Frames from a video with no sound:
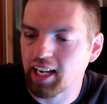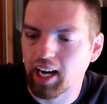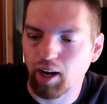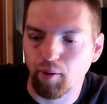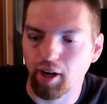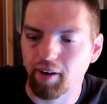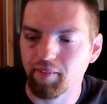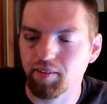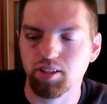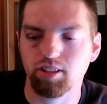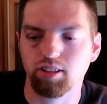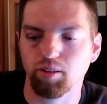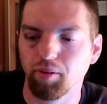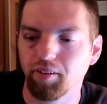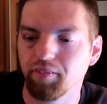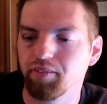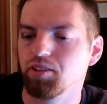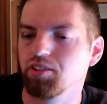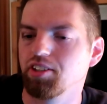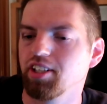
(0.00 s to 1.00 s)
However, some
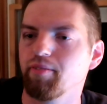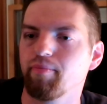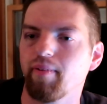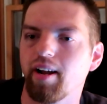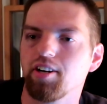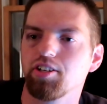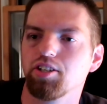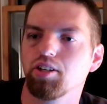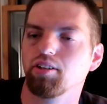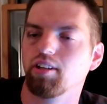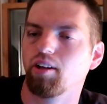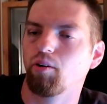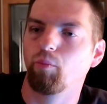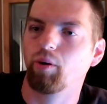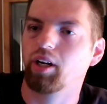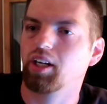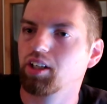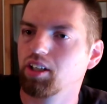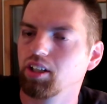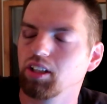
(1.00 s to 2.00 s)
of you did mention that
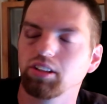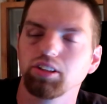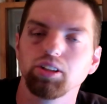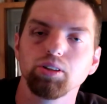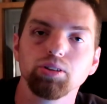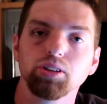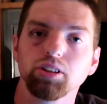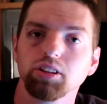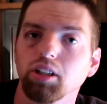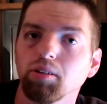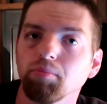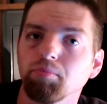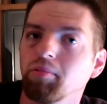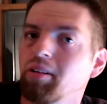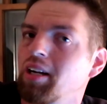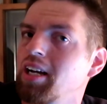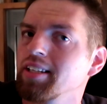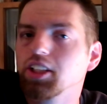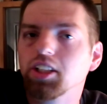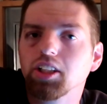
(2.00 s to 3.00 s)
we could do
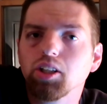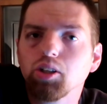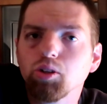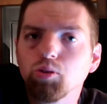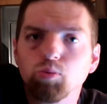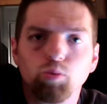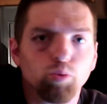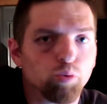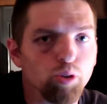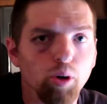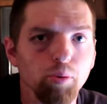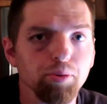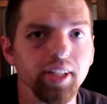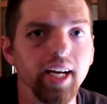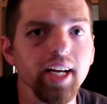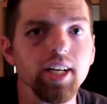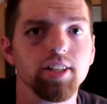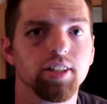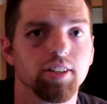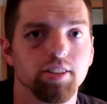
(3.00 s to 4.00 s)
some, you know,
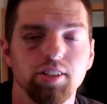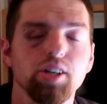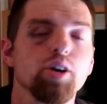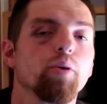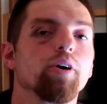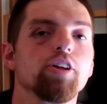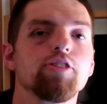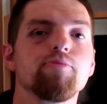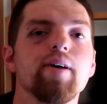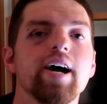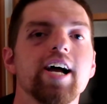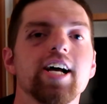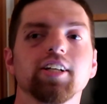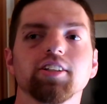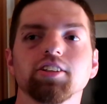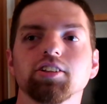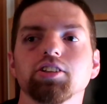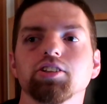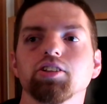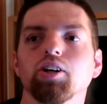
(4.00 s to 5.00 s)
rotations with
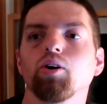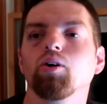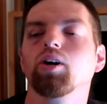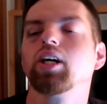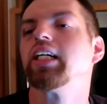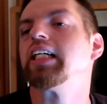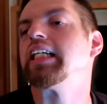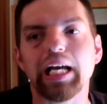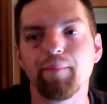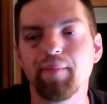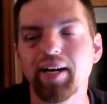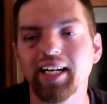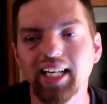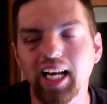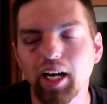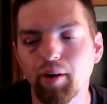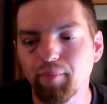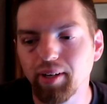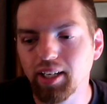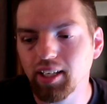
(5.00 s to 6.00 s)
bands. So it may
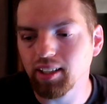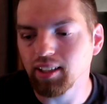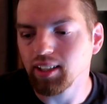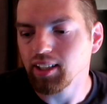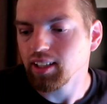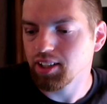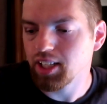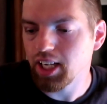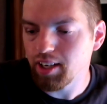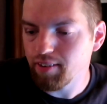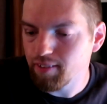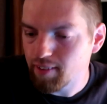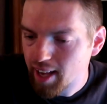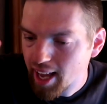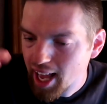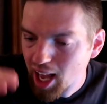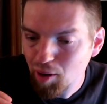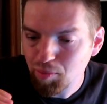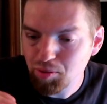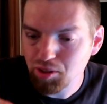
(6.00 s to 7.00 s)
not be the
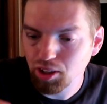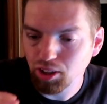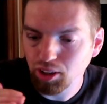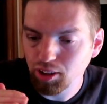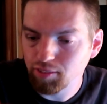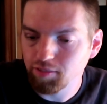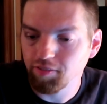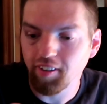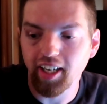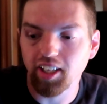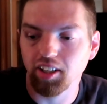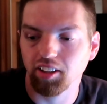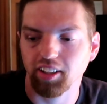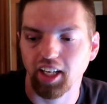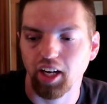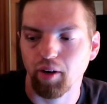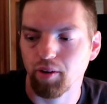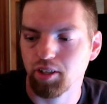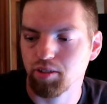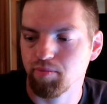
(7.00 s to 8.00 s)
absolute final
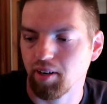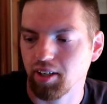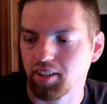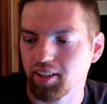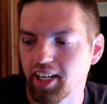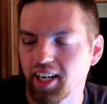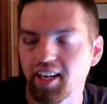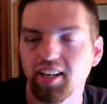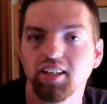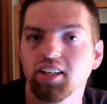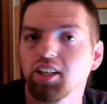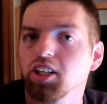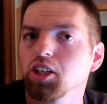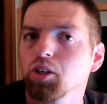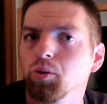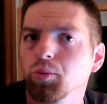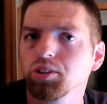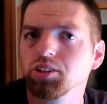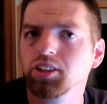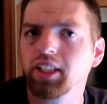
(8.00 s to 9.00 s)
Nightwish Monday.
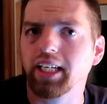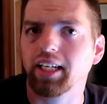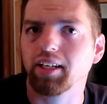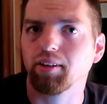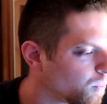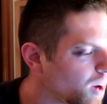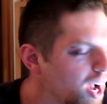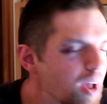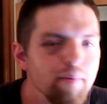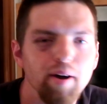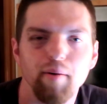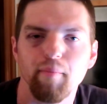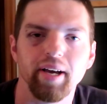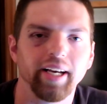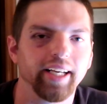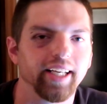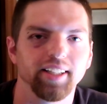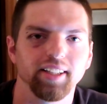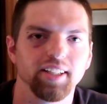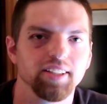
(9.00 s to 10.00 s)
We'll see. Why am I
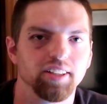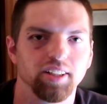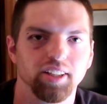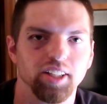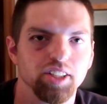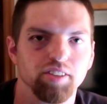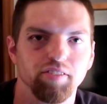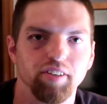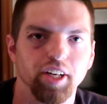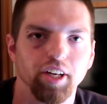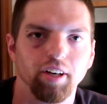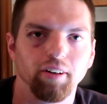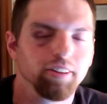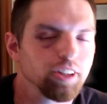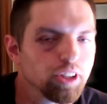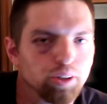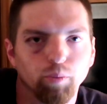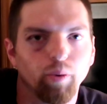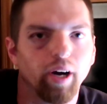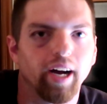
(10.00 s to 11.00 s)
making this in this video?
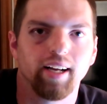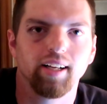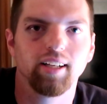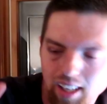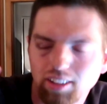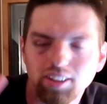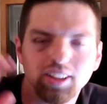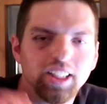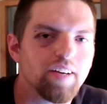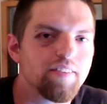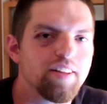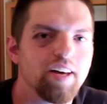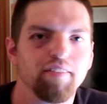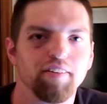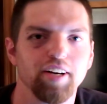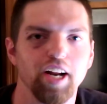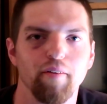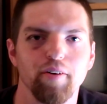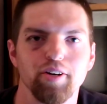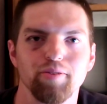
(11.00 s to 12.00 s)
Just why? I'll save that
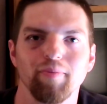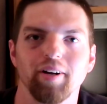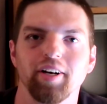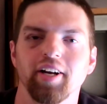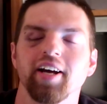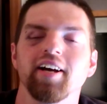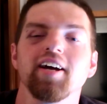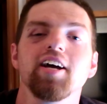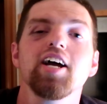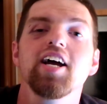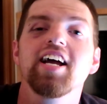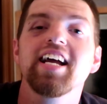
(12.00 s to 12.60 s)
for Nightwish Monday.